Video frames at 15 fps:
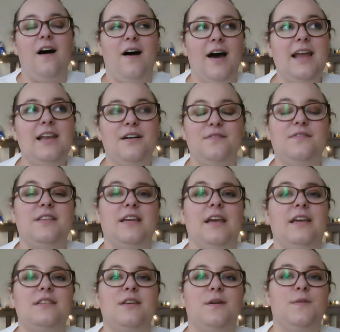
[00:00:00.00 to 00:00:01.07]
I love
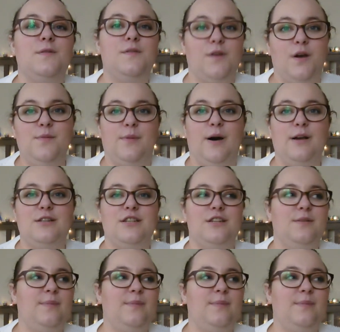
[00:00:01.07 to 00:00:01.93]
these so much.